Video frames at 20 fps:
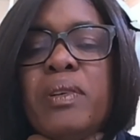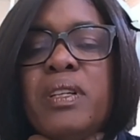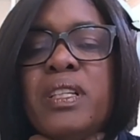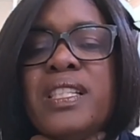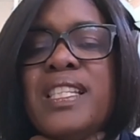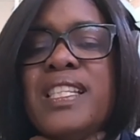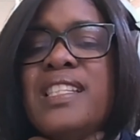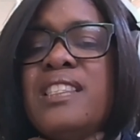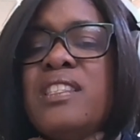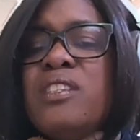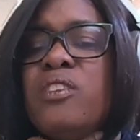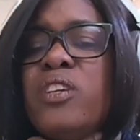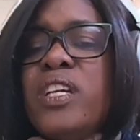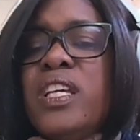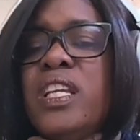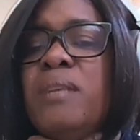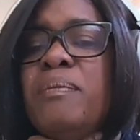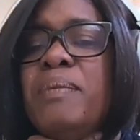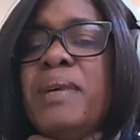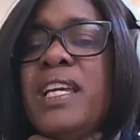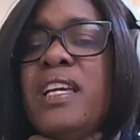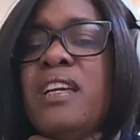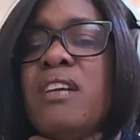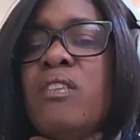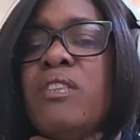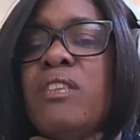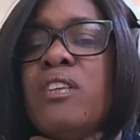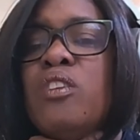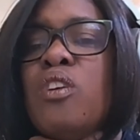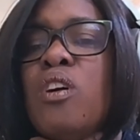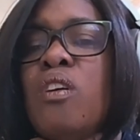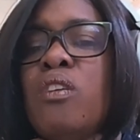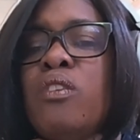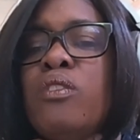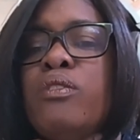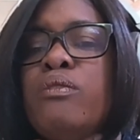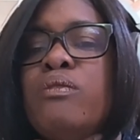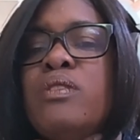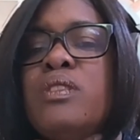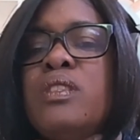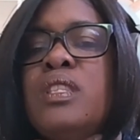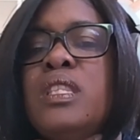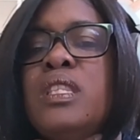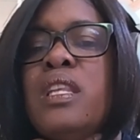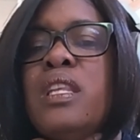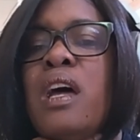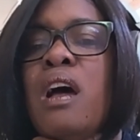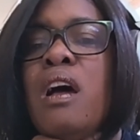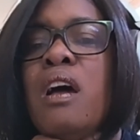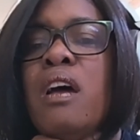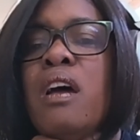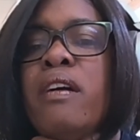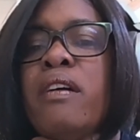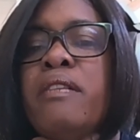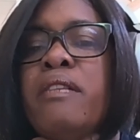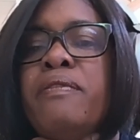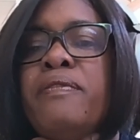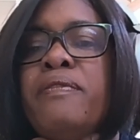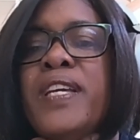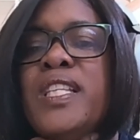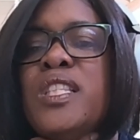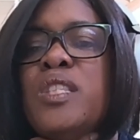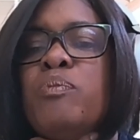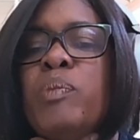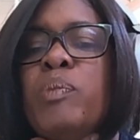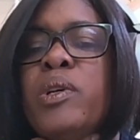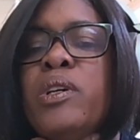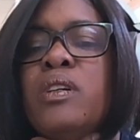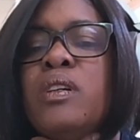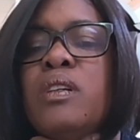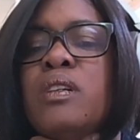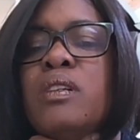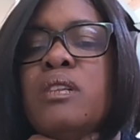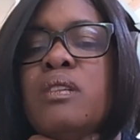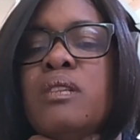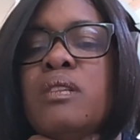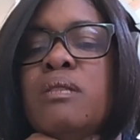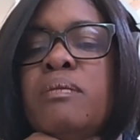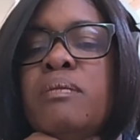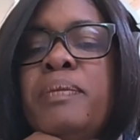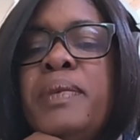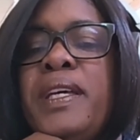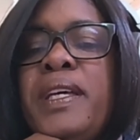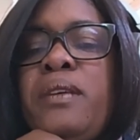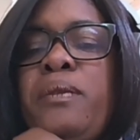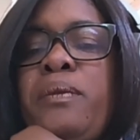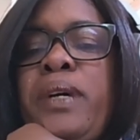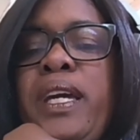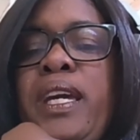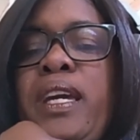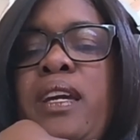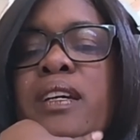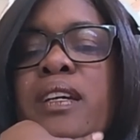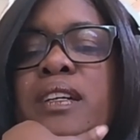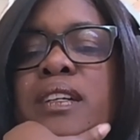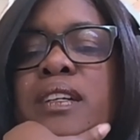is there anybody on the call who's not on Facebook, by the way?